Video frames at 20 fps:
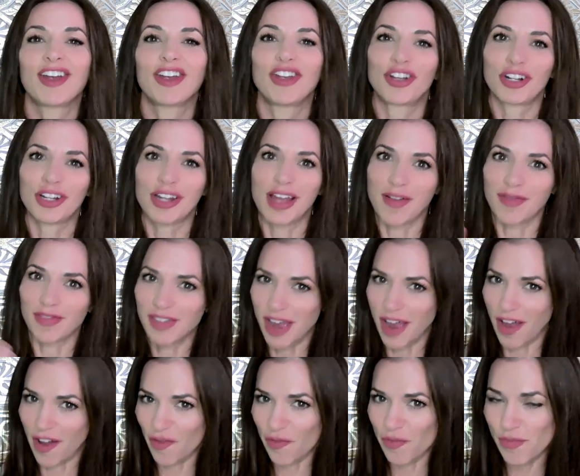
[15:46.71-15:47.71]
You're going to
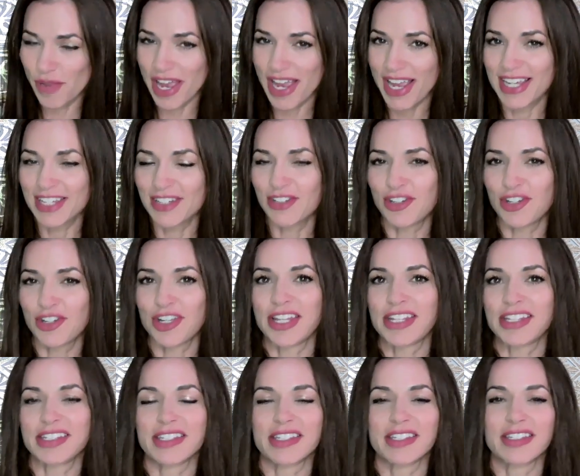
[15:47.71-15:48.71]
have
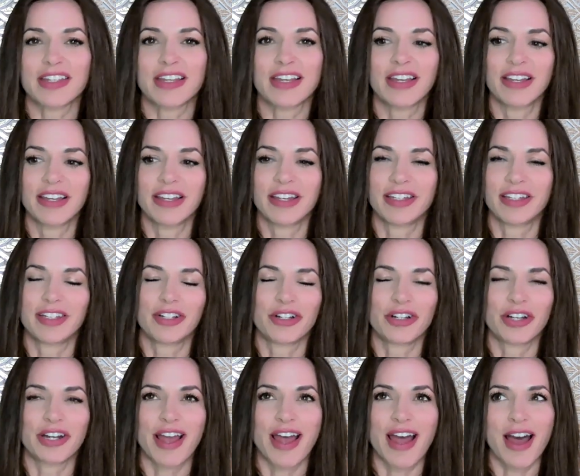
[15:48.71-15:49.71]
patience. You're
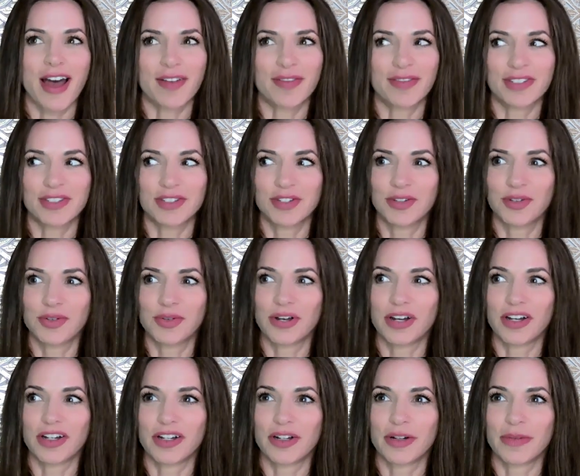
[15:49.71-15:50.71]
going to have to
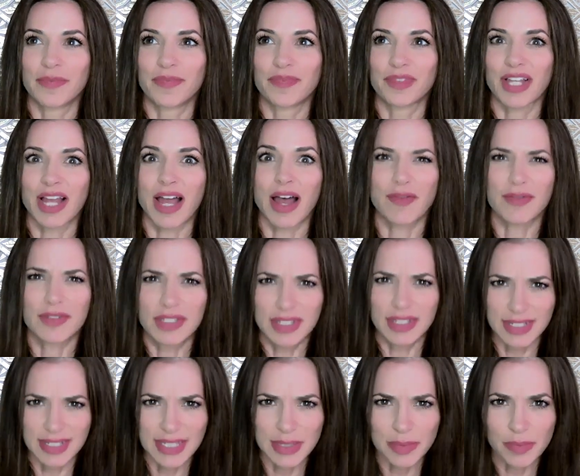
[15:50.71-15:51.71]
have
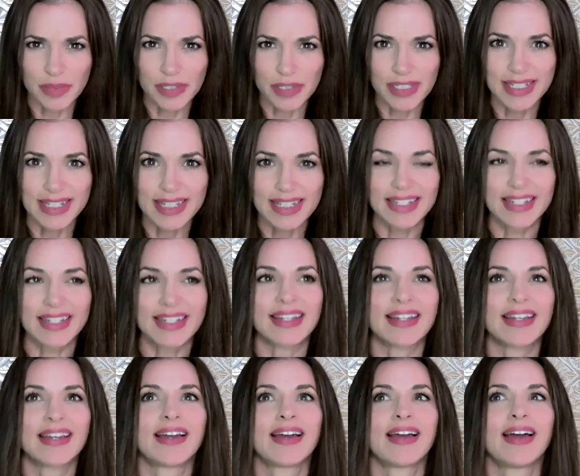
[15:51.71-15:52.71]
discipline,
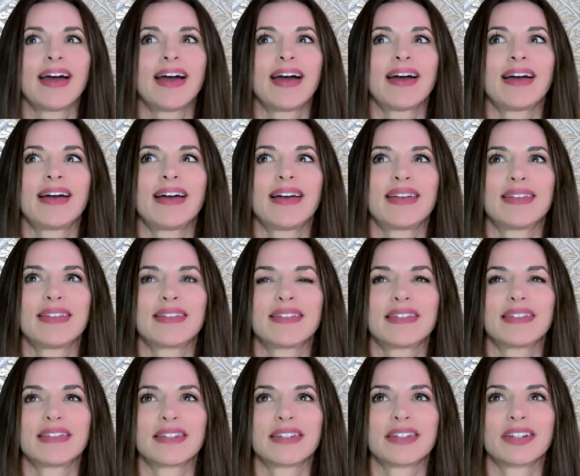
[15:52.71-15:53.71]
and
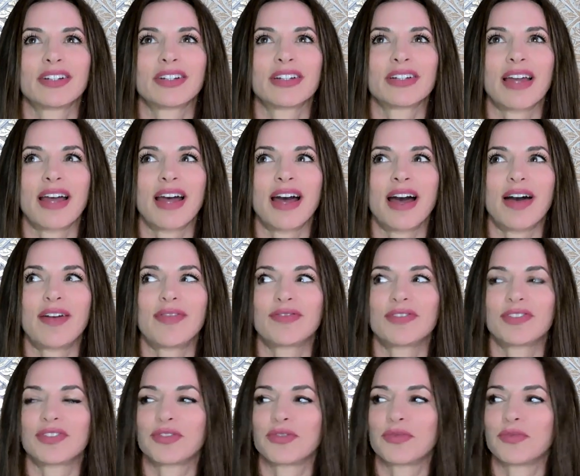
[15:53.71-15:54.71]
you're going to have
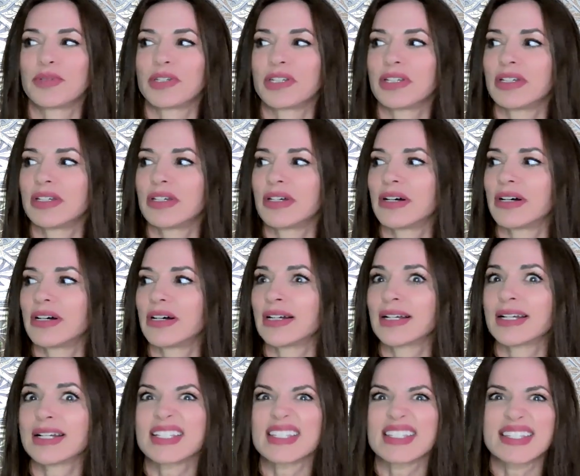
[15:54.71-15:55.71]
to be
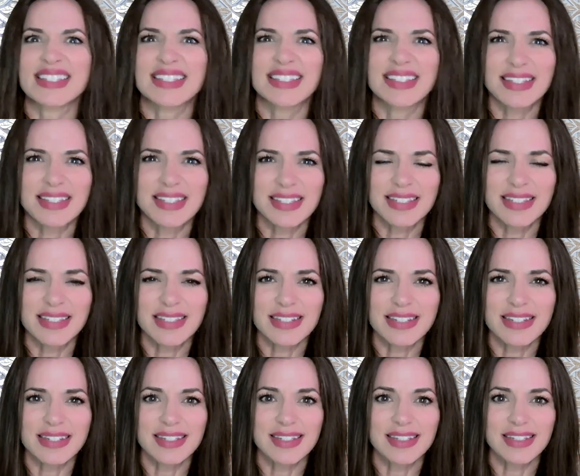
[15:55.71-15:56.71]

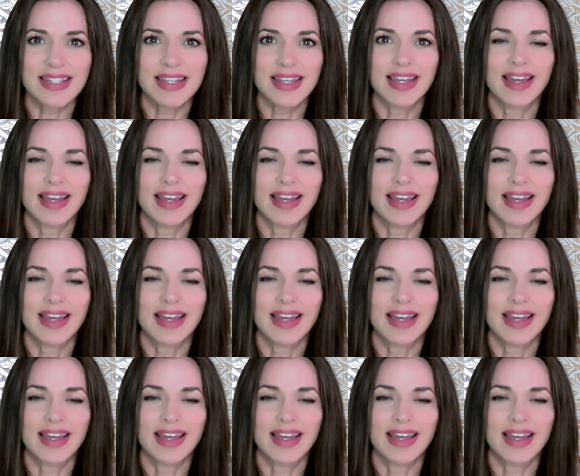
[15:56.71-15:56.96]
consistent.